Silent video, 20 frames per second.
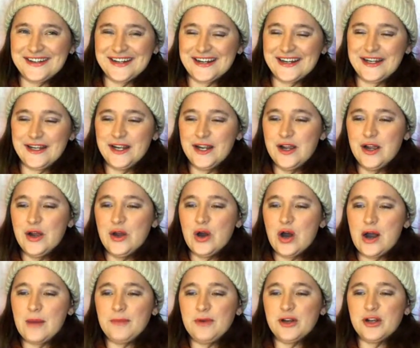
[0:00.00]
okay,
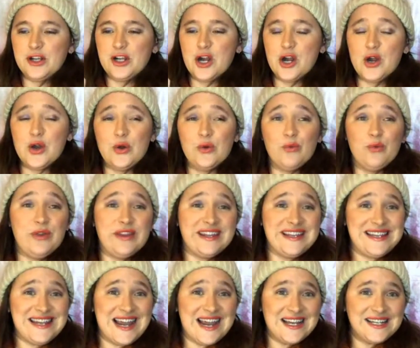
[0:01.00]
I'm going to go with
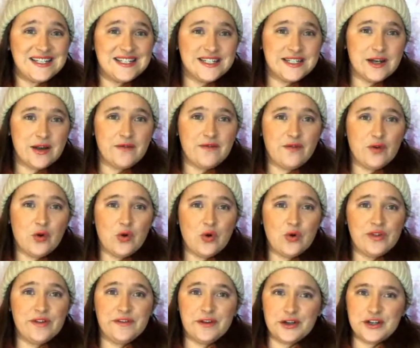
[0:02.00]
a yes
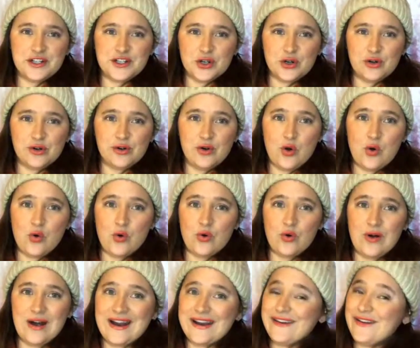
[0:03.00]
for the first dog
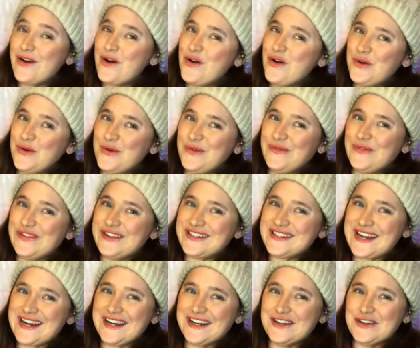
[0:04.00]
or a no for the
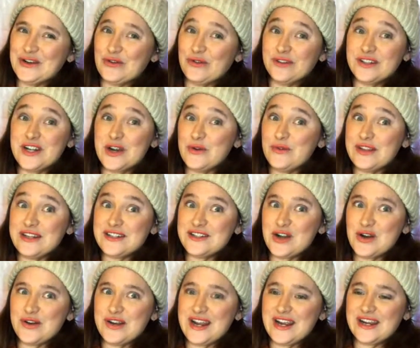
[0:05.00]
second dog. So there's
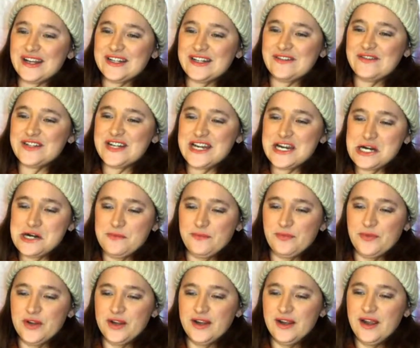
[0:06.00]
no negatives here.
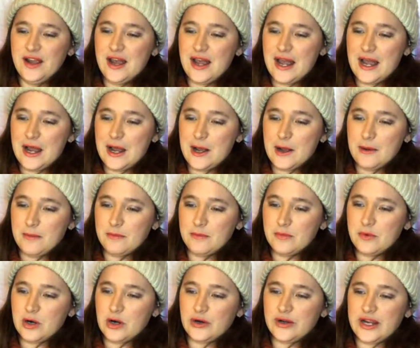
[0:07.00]

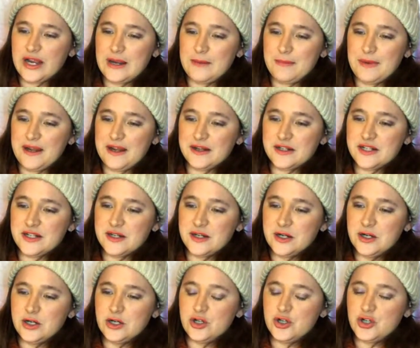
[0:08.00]
Okay, Beth,
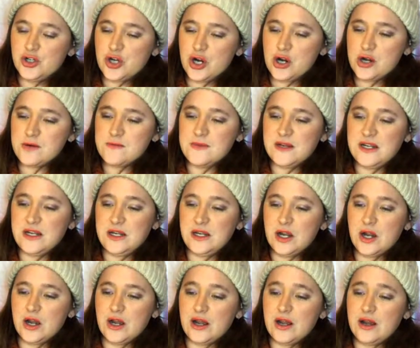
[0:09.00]
show
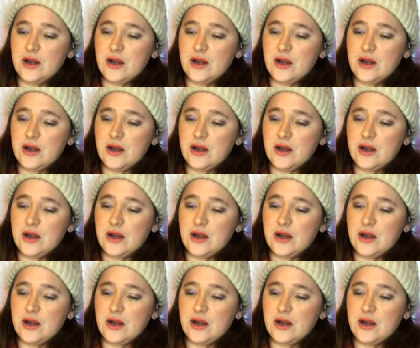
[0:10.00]
me